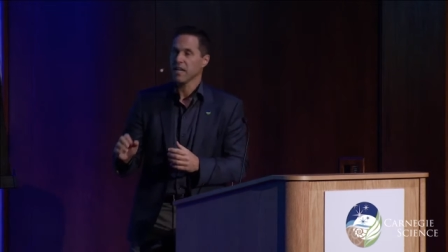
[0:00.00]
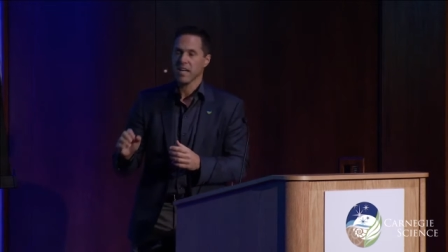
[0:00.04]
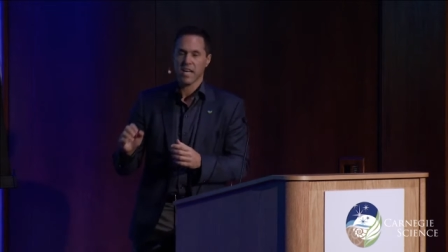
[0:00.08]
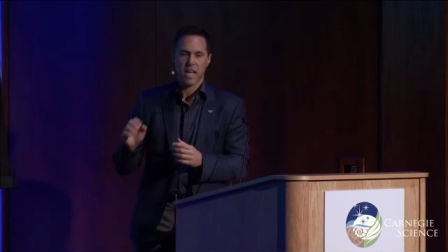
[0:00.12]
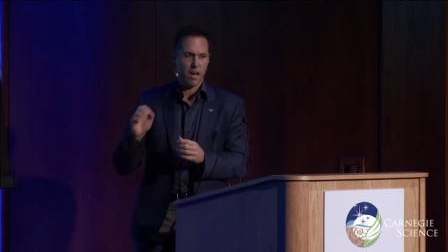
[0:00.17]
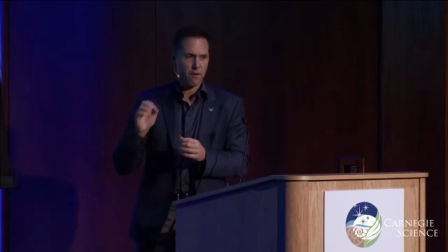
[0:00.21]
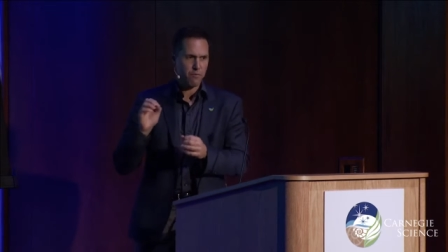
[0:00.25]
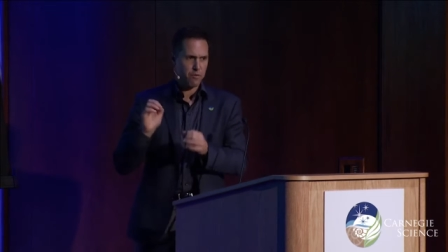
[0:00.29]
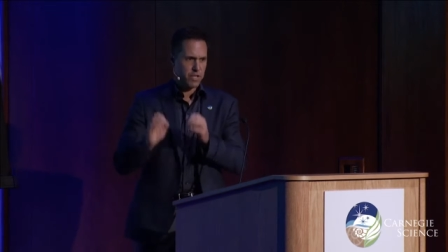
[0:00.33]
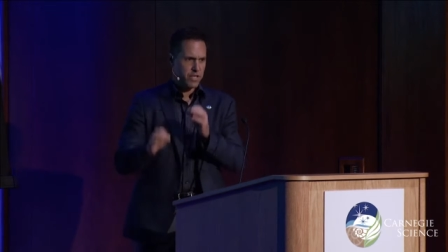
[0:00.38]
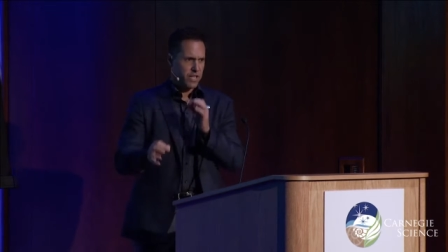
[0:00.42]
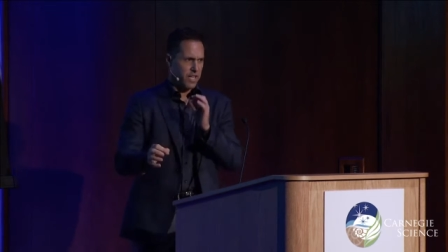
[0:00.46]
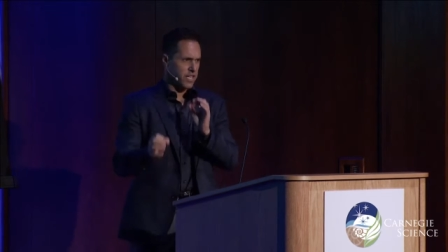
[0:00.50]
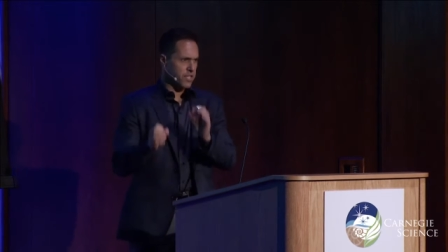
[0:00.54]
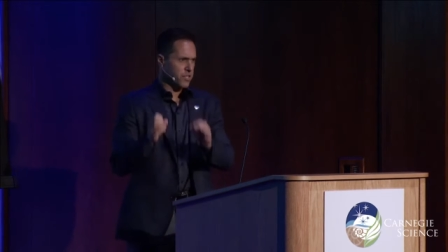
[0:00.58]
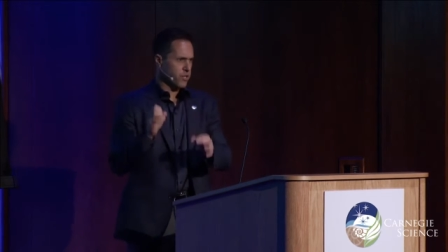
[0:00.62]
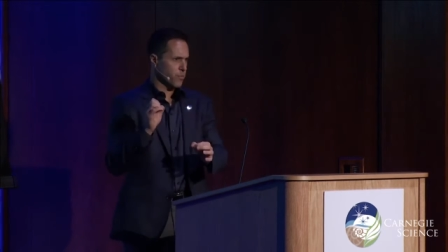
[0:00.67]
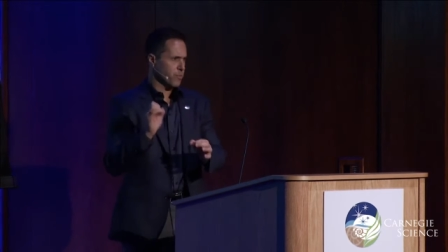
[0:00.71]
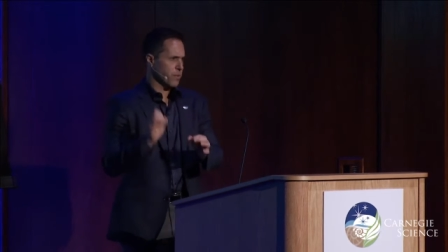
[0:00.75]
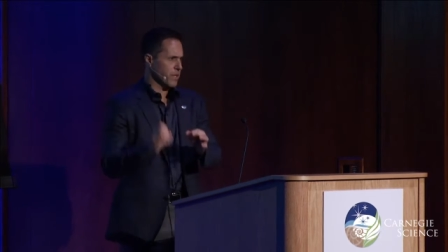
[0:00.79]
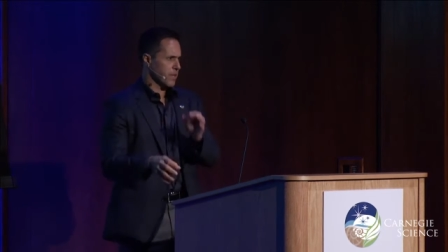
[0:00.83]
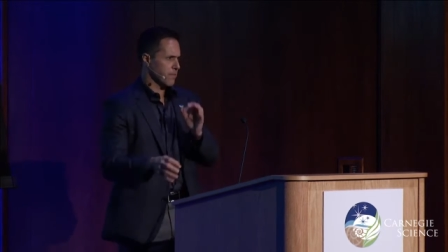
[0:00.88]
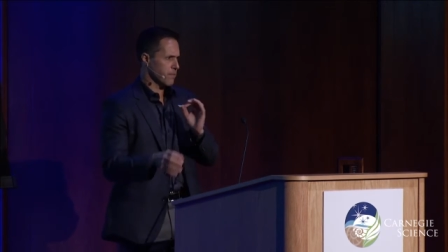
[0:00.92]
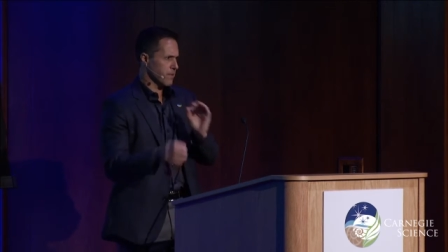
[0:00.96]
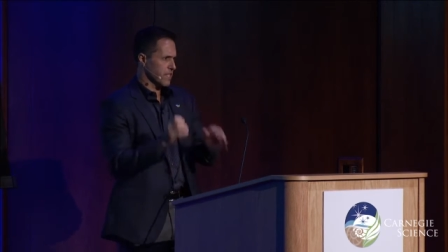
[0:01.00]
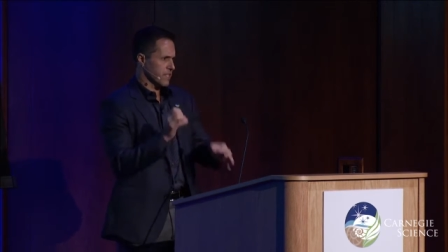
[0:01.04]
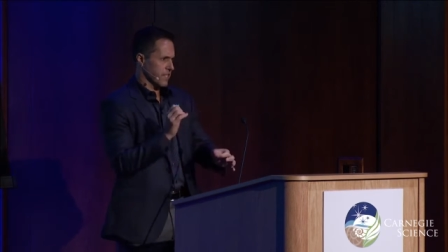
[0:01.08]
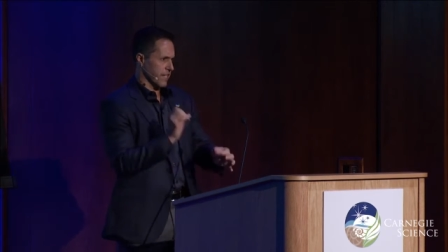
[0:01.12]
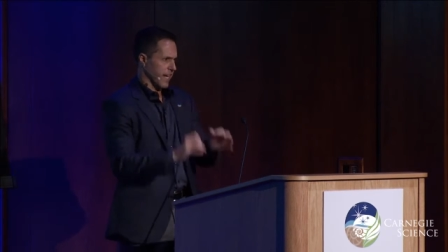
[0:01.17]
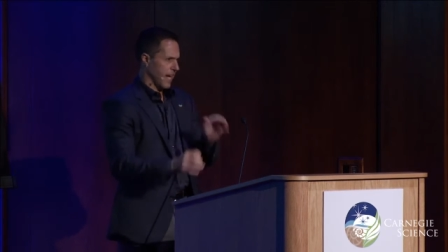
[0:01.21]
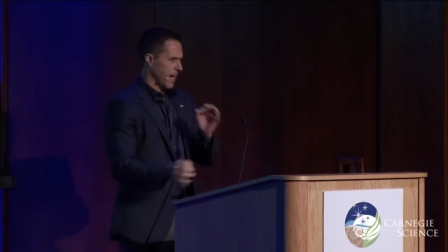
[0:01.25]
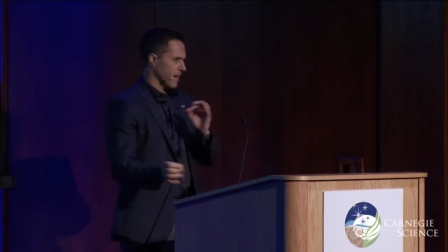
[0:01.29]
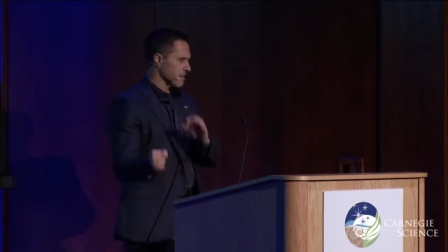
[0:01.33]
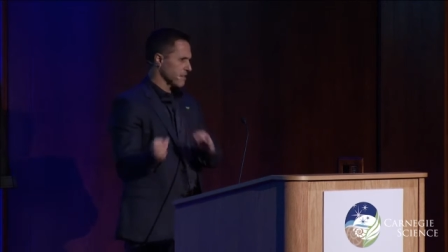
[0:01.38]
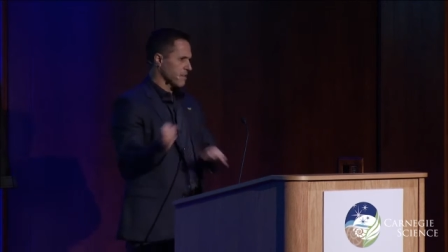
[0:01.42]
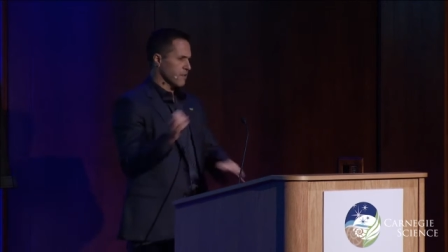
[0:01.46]
Every laser beam is
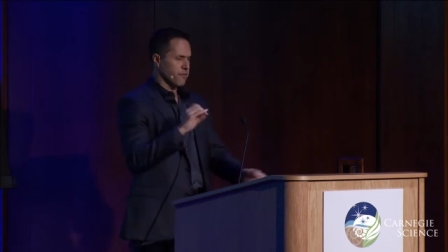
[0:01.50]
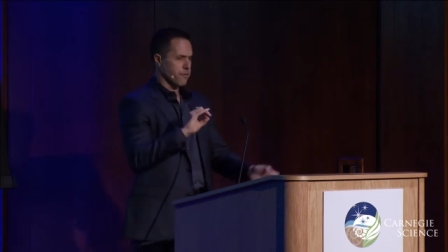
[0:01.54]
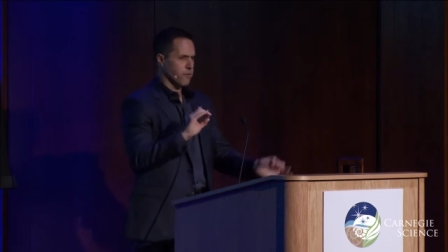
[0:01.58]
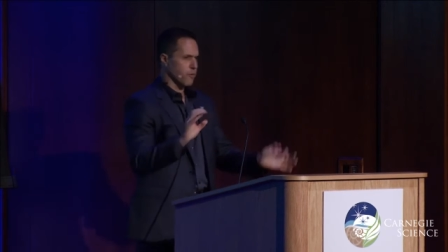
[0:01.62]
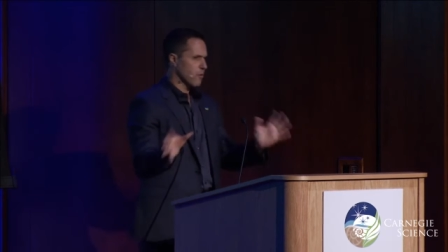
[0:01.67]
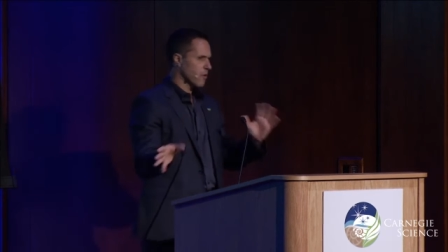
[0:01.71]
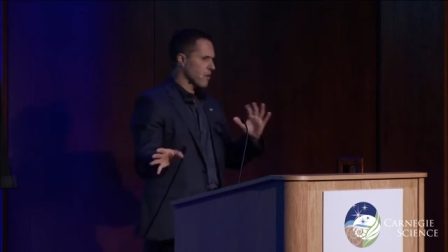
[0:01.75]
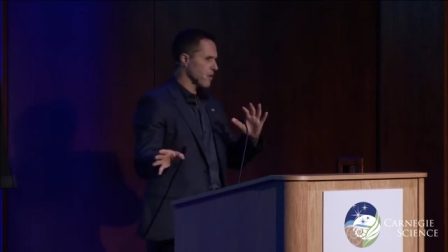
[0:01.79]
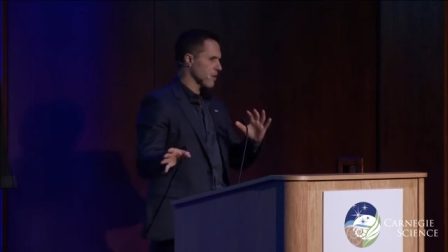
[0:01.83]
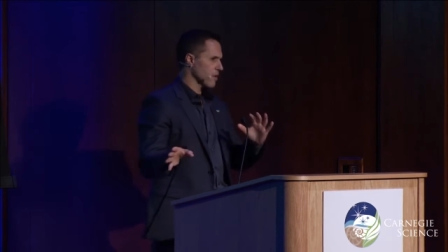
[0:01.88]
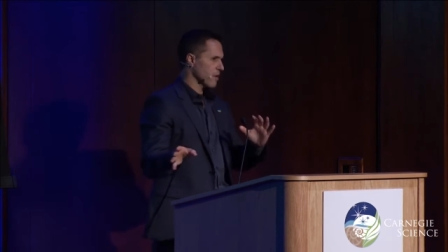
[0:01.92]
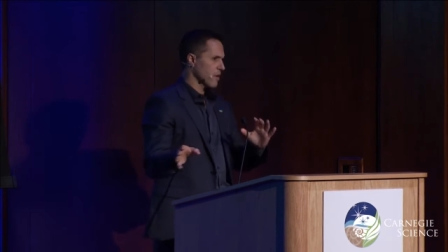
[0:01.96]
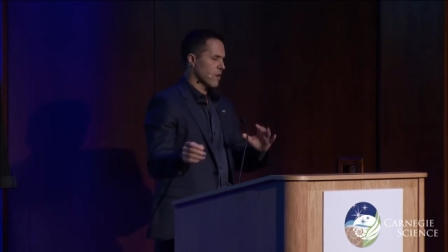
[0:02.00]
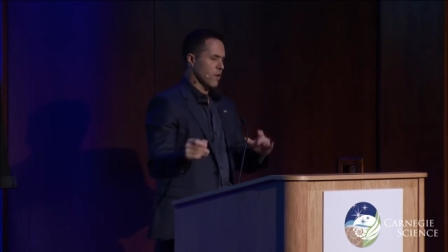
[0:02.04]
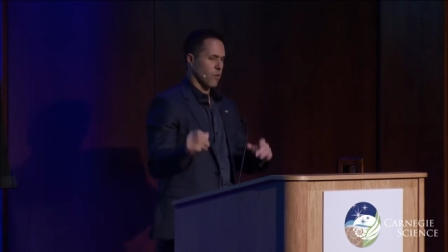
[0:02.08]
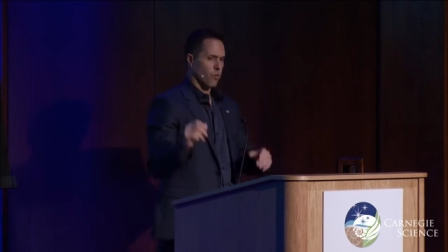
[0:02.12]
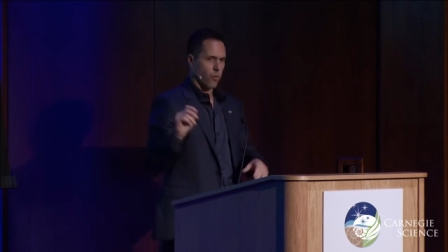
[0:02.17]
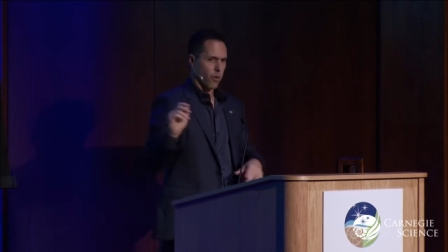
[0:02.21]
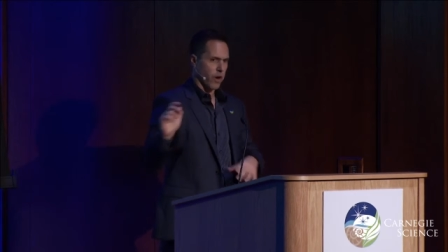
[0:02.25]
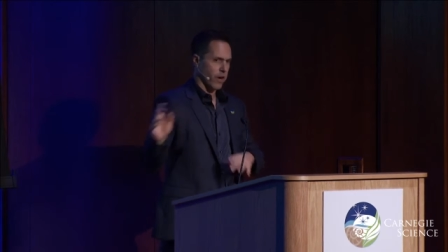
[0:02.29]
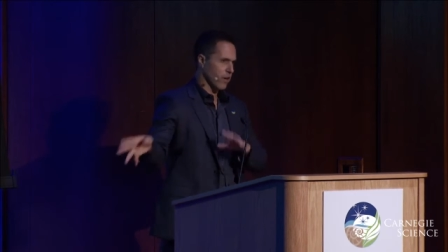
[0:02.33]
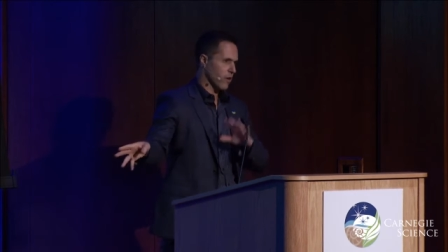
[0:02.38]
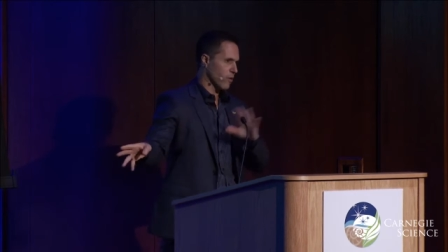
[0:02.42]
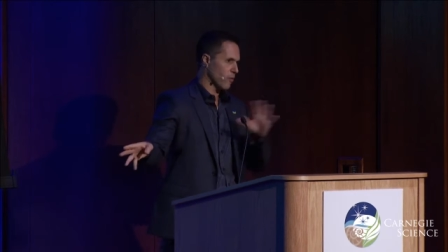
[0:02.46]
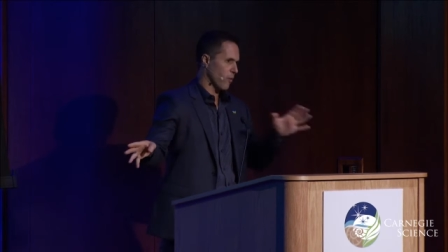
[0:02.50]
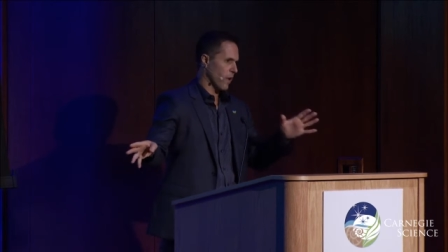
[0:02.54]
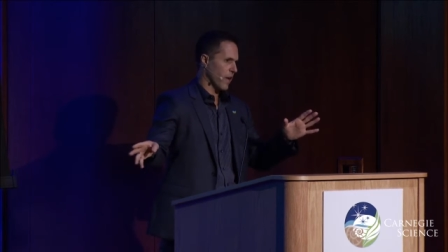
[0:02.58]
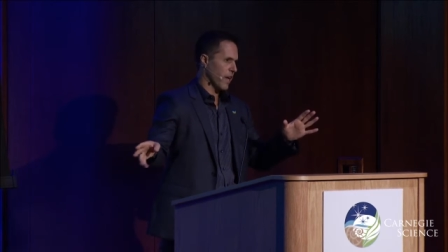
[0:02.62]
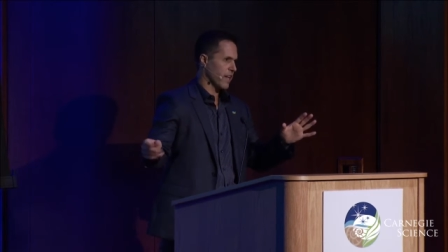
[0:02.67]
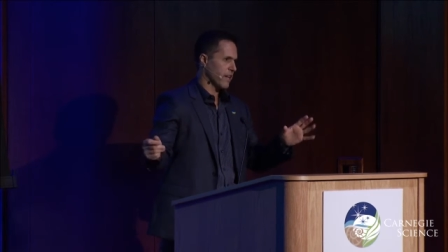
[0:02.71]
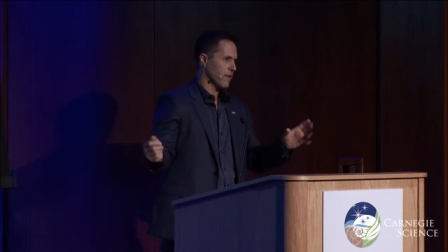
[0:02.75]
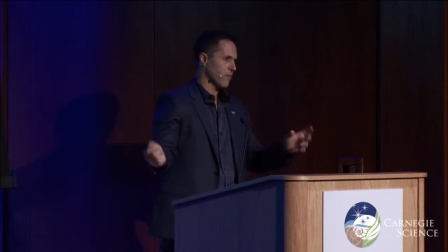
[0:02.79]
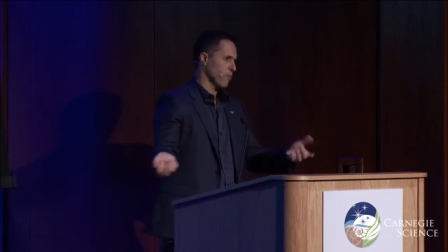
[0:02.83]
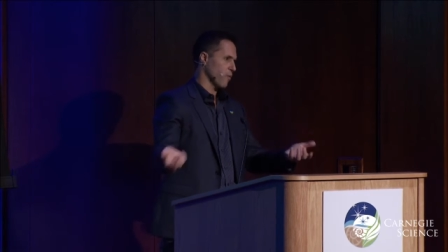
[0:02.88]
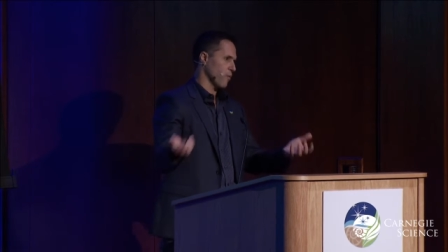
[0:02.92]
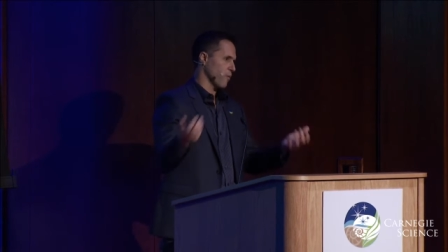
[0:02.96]
accounted for, where it
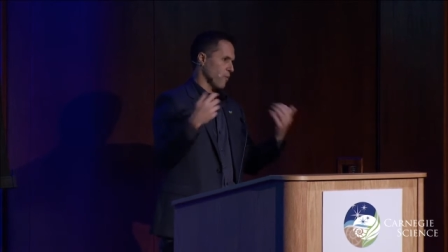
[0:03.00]
went,